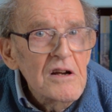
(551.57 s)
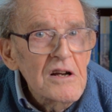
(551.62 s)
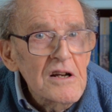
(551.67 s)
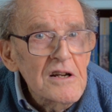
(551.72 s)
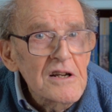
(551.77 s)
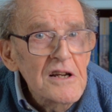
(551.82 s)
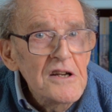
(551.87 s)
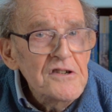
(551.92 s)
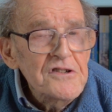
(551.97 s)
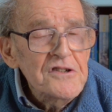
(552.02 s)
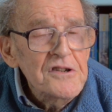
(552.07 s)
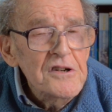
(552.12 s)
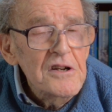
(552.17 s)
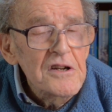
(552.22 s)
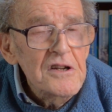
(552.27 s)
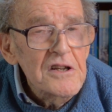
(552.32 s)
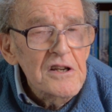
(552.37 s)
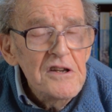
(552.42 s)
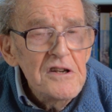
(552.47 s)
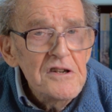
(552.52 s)

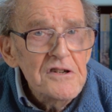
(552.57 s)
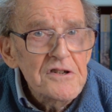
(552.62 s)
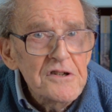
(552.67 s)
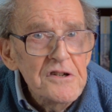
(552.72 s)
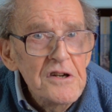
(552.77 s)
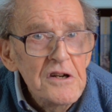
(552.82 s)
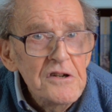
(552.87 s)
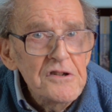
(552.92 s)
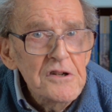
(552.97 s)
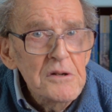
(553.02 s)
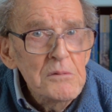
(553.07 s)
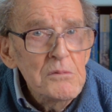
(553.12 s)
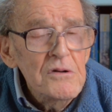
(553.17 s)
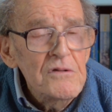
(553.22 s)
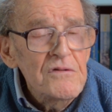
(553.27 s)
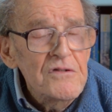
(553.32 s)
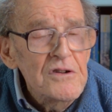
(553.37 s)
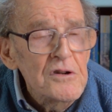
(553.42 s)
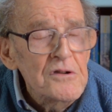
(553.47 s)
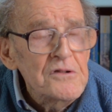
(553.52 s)

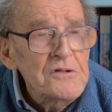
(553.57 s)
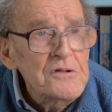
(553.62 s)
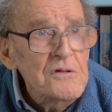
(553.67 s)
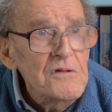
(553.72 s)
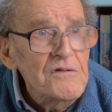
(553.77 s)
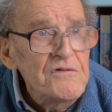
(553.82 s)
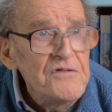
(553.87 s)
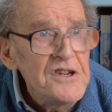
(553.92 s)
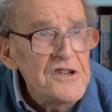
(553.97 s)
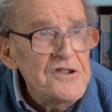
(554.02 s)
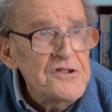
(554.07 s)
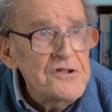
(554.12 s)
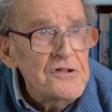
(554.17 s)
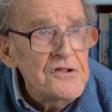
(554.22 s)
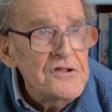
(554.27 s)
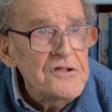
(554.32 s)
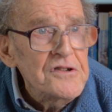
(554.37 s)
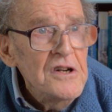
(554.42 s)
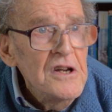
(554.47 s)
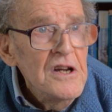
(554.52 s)
geomorphological
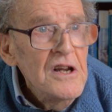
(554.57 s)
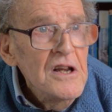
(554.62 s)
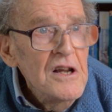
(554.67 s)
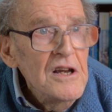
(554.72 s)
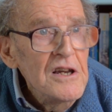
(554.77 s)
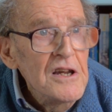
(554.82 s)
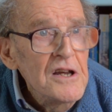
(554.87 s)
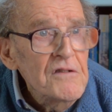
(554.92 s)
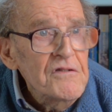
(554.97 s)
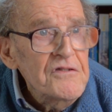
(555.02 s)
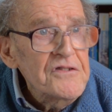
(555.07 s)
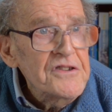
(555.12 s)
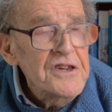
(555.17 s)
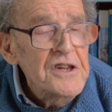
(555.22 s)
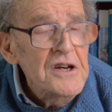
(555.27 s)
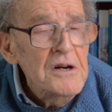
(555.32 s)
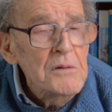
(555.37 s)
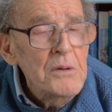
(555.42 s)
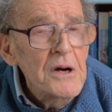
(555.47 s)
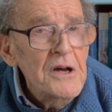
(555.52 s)
features left
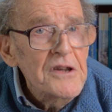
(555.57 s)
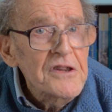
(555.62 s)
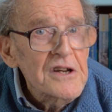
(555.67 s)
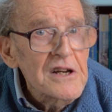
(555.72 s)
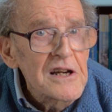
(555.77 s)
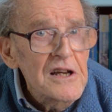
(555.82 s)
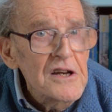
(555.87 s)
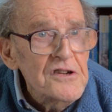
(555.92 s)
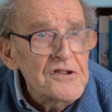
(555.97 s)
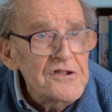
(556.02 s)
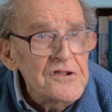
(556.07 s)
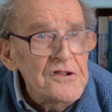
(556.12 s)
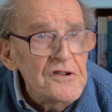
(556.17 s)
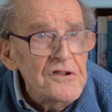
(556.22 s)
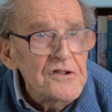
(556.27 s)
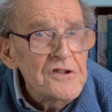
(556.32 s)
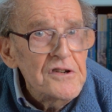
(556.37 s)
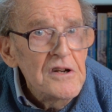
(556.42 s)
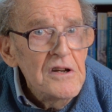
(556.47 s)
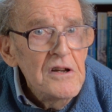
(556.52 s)
there by the glaciers.